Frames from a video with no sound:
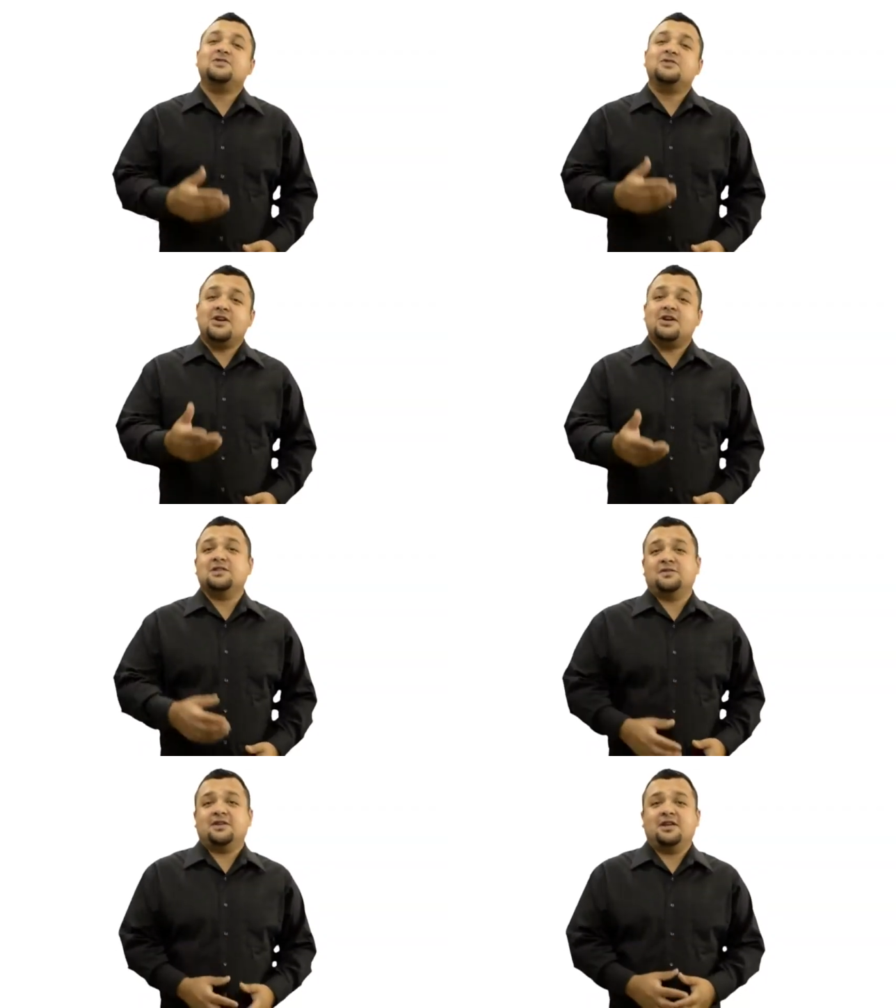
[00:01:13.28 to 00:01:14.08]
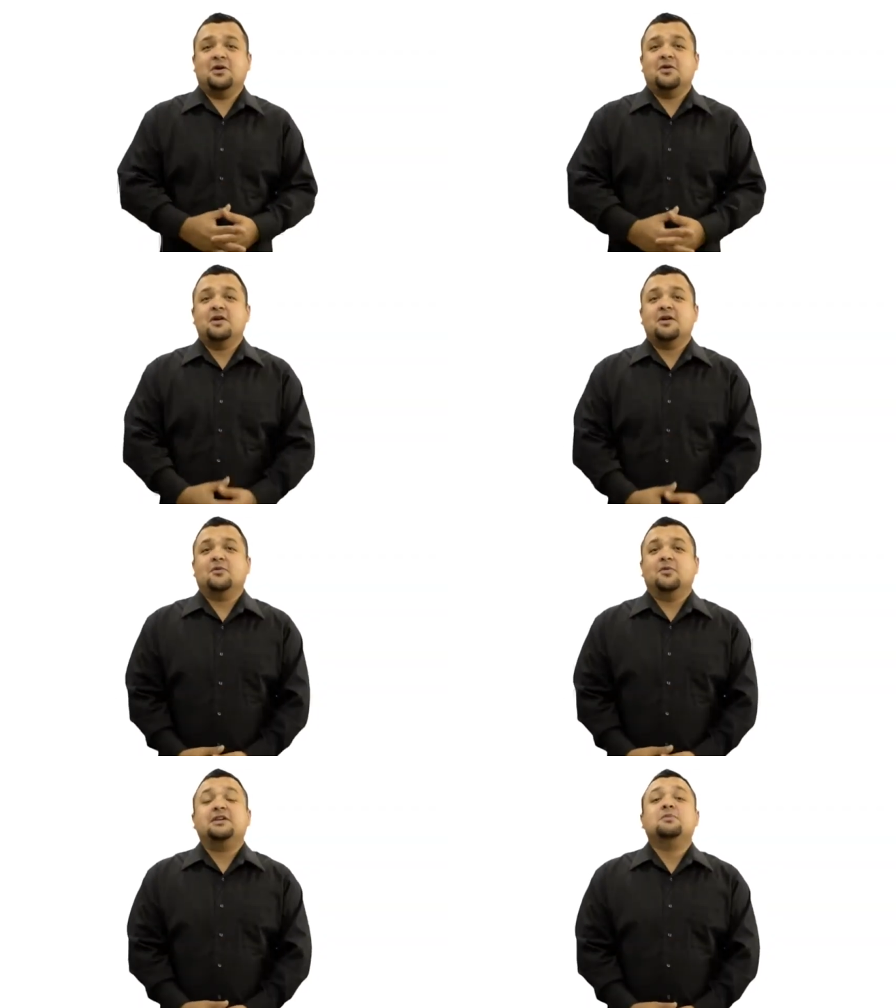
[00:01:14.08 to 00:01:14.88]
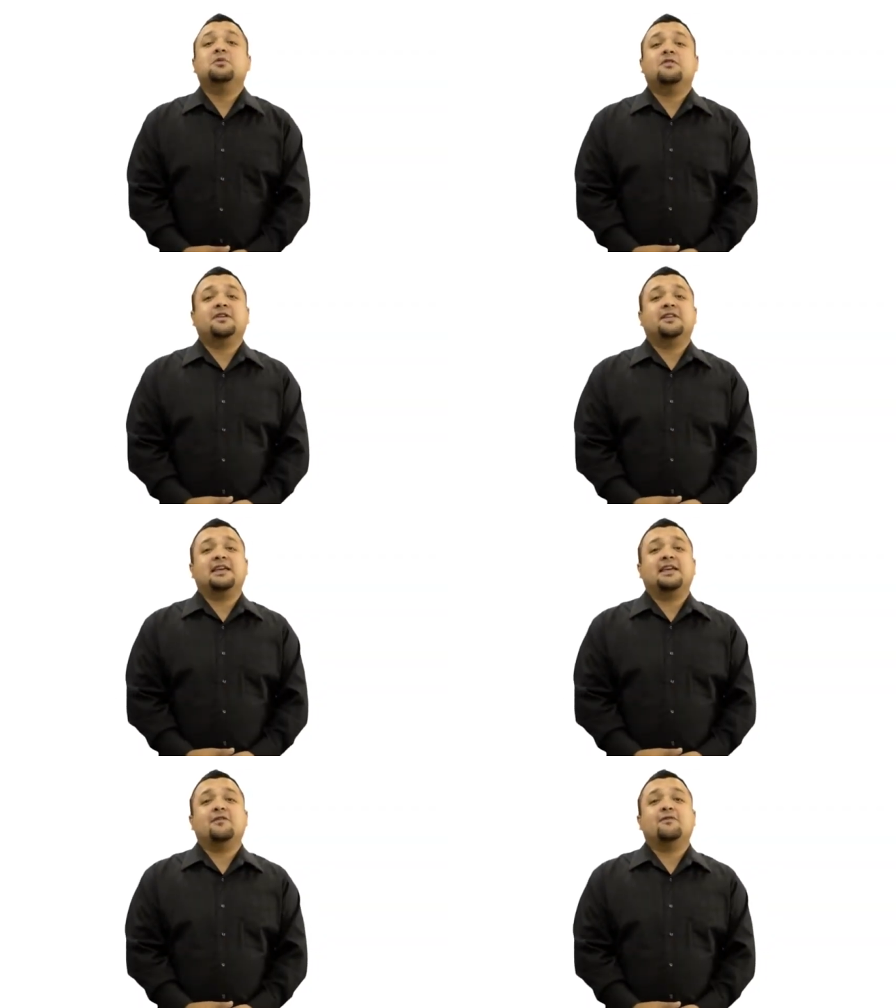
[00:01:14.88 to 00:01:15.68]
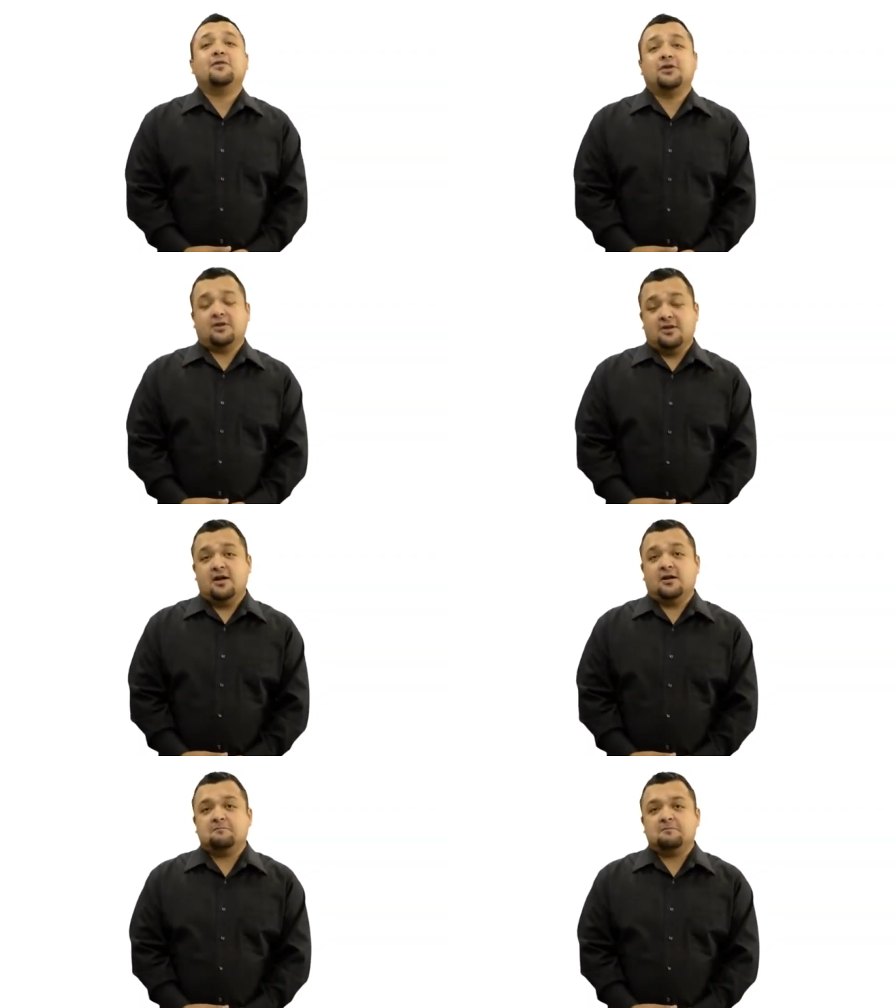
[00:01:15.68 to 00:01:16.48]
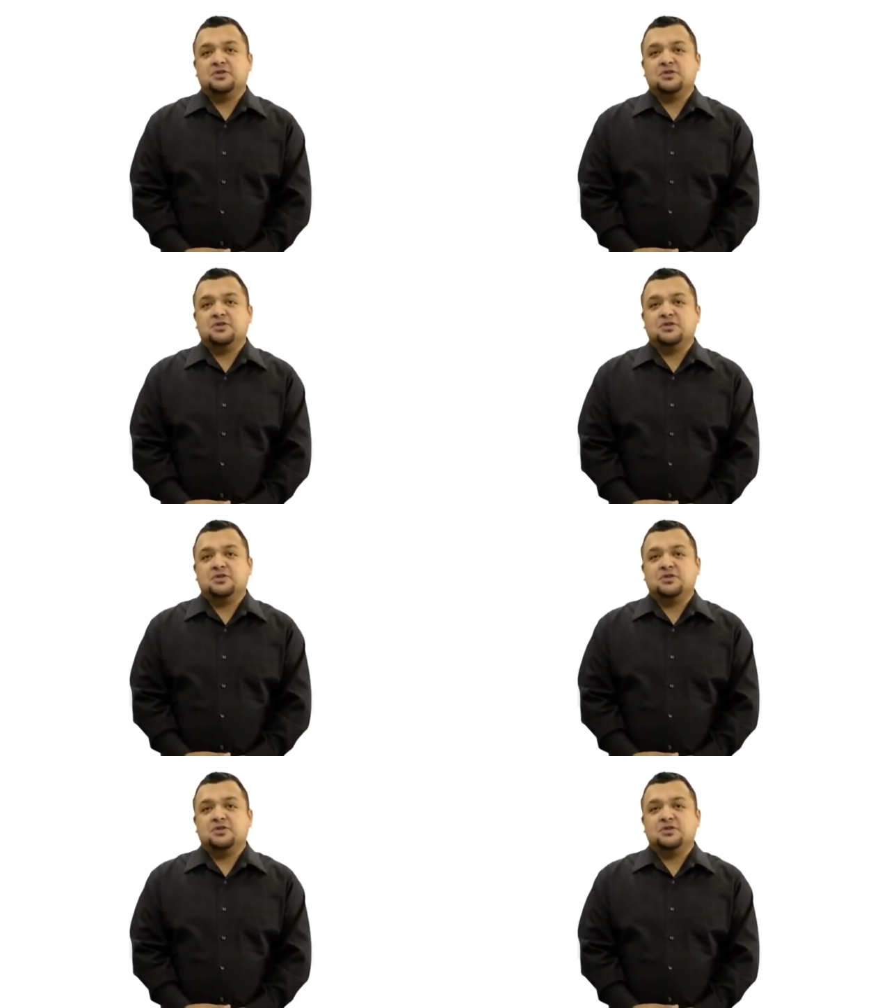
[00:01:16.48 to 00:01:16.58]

saw in this video, we can perfectly care for your lawn,